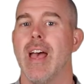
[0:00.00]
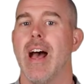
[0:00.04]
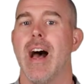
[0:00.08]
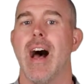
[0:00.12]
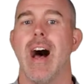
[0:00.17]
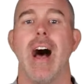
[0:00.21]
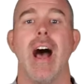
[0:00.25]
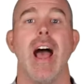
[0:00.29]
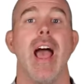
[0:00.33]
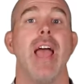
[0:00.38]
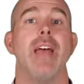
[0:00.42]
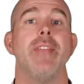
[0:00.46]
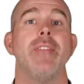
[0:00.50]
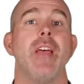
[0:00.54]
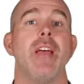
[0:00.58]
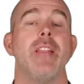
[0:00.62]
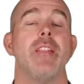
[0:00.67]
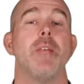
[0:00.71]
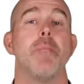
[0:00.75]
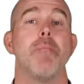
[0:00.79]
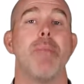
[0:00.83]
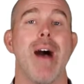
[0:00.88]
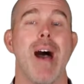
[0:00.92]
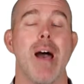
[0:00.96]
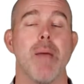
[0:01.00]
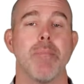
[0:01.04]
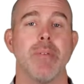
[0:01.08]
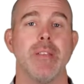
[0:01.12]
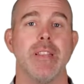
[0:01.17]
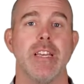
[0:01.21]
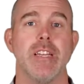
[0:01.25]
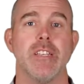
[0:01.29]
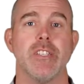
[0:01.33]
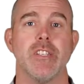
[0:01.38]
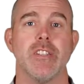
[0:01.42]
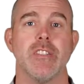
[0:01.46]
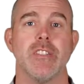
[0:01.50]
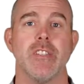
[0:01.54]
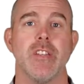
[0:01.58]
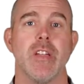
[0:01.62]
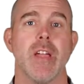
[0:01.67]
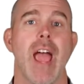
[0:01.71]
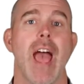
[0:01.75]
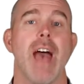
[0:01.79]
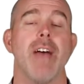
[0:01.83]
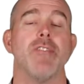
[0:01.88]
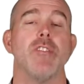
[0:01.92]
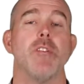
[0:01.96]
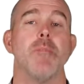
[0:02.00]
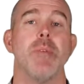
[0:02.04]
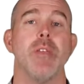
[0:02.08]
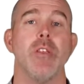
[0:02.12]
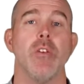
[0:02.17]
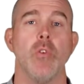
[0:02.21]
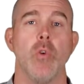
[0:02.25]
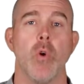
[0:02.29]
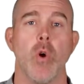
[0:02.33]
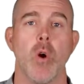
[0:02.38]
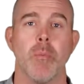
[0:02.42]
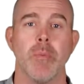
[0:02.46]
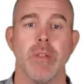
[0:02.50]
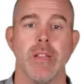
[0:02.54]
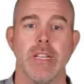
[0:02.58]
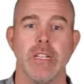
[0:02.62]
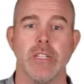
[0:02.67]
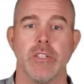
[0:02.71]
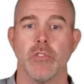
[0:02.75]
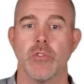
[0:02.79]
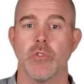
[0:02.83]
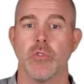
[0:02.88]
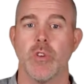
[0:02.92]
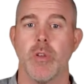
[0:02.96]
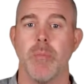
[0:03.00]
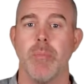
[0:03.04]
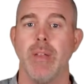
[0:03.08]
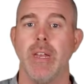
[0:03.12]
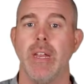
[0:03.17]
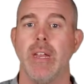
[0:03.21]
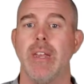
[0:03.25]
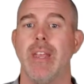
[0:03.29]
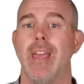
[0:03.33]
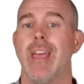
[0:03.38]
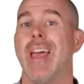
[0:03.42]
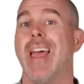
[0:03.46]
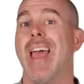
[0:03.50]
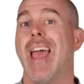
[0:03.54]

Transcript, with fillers: Uh, and then the populations here have to be normally distributed